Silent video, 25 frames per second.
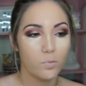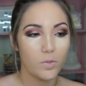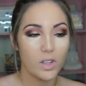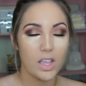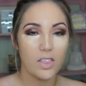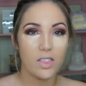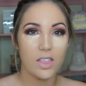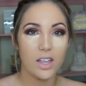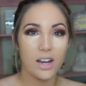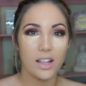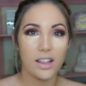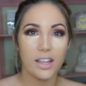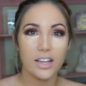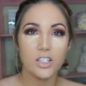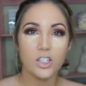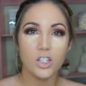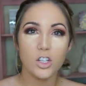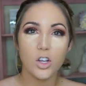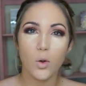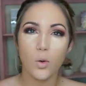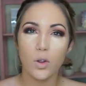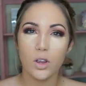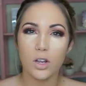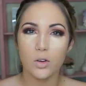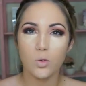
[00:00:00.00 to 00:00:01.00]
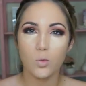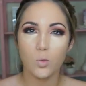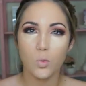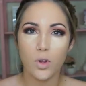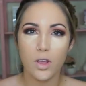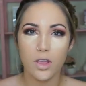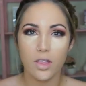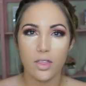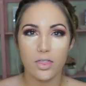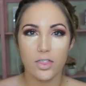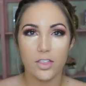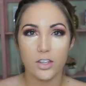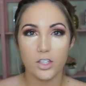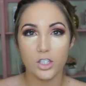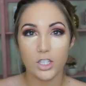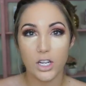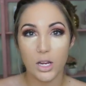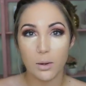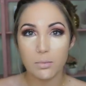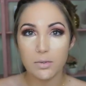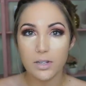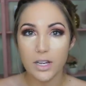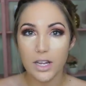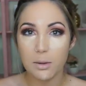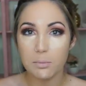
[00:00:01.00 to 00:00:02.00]
And then I like to go in with the
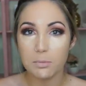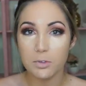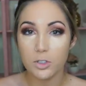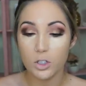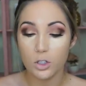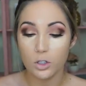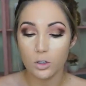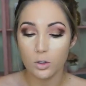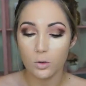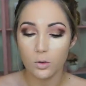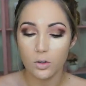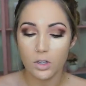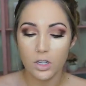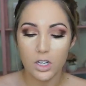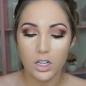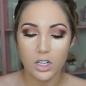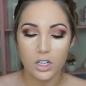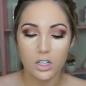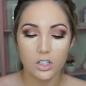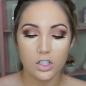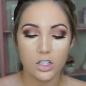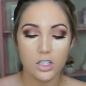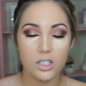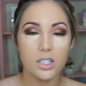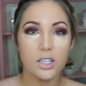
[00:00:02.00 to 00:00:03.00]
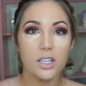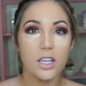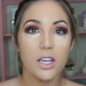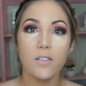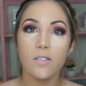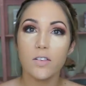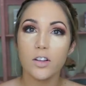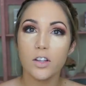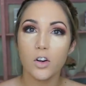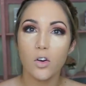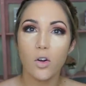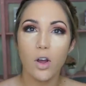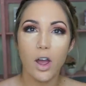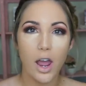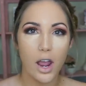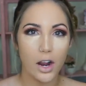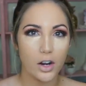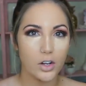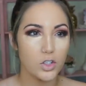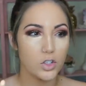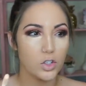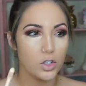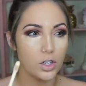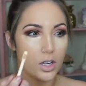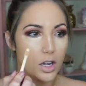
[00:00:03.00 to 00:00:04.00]
Shape Tape too, just to give a little
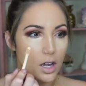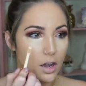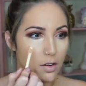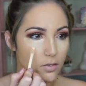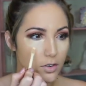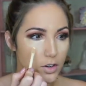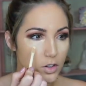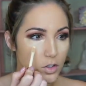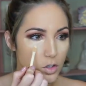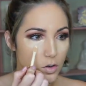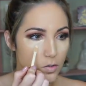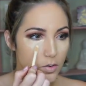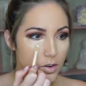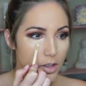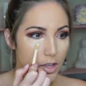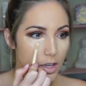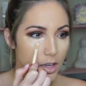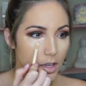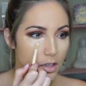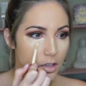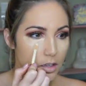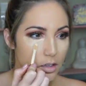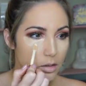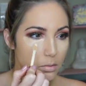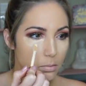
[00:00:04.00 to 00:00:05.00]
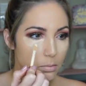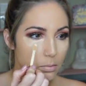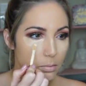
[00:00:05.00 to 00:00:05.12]
extra coverage over that.